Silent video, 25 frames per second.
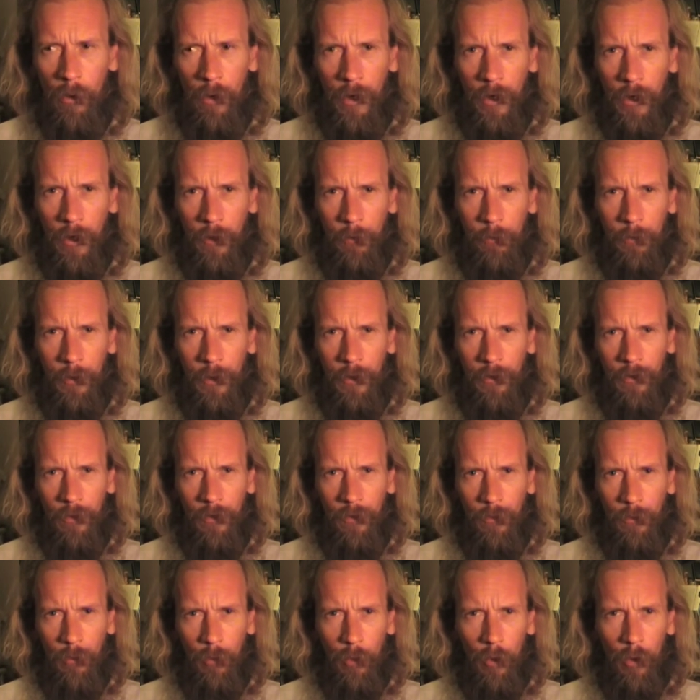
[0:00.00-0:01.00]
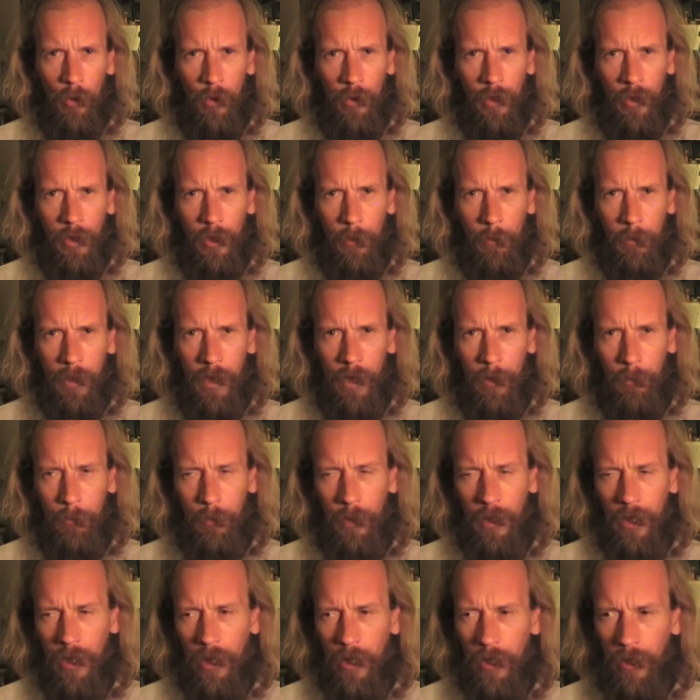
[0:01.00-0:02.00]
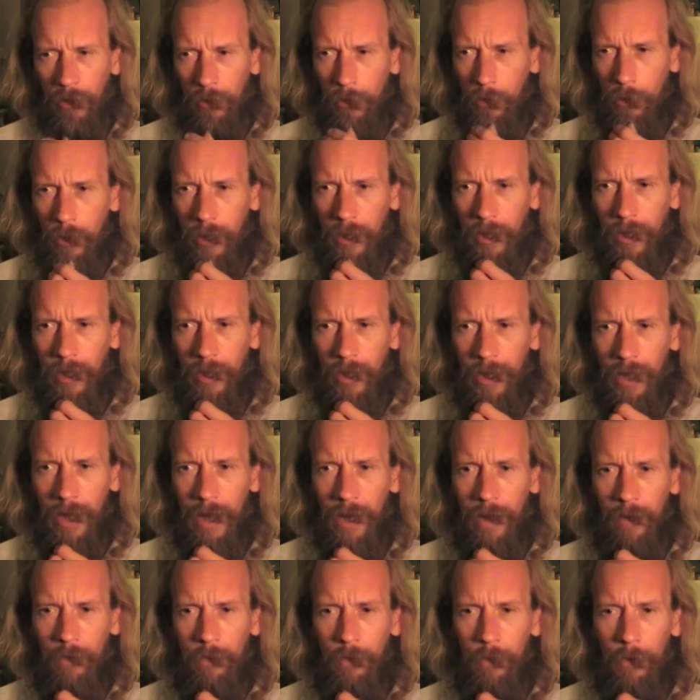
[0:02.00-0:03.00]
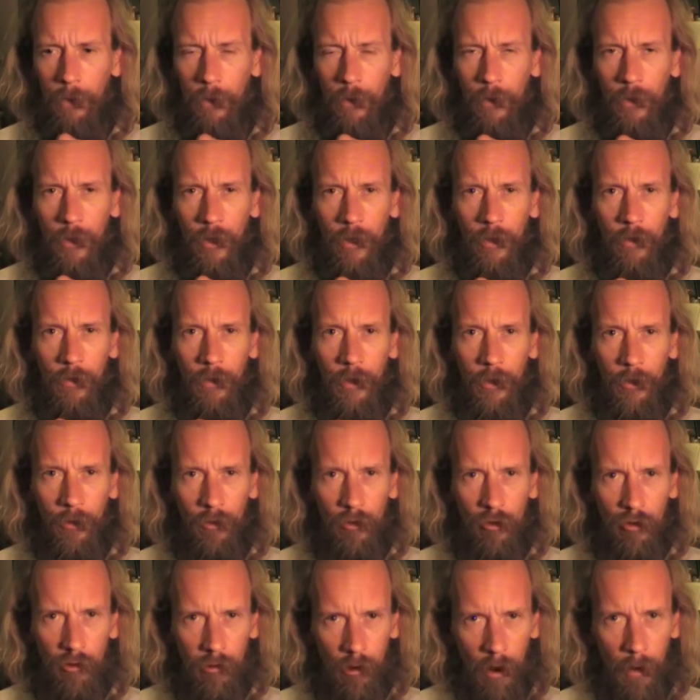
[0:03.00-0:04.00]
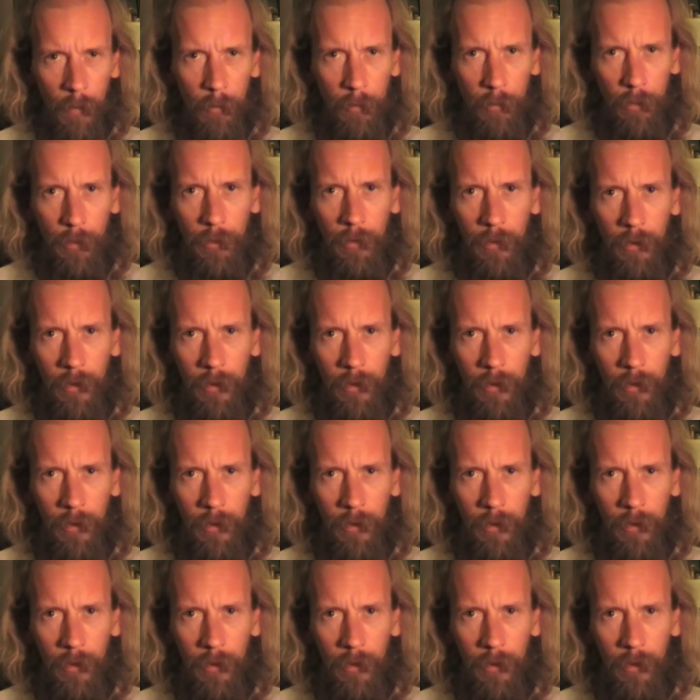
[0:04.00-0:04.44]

when I'd been warning about a big earthquake in California, and Trump